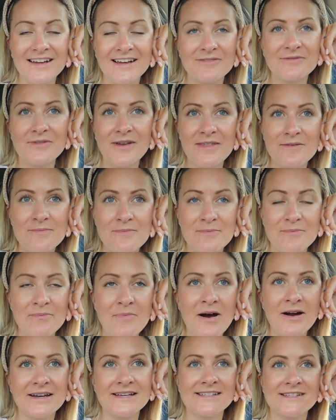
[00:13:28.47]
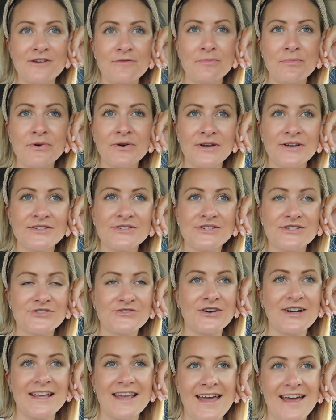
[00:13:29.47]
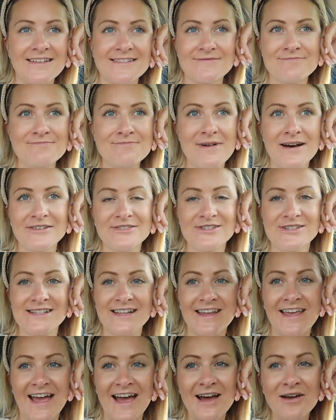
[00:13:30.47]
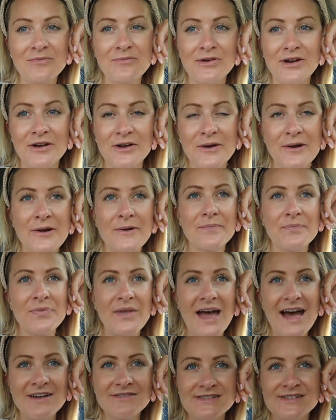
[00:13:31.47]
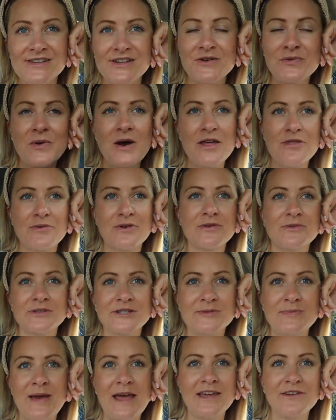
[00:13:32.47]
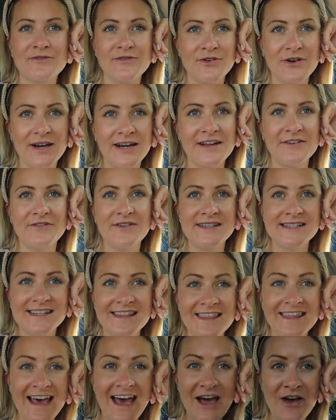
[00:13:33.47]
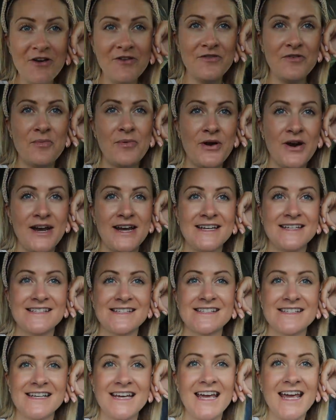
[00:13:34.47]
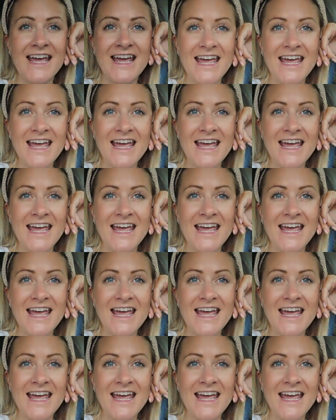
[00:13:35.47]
Like, with a market so buoyant, just trying to get as much as they can. But the house is only worth what you want to pay for it. And if it's that overpriced,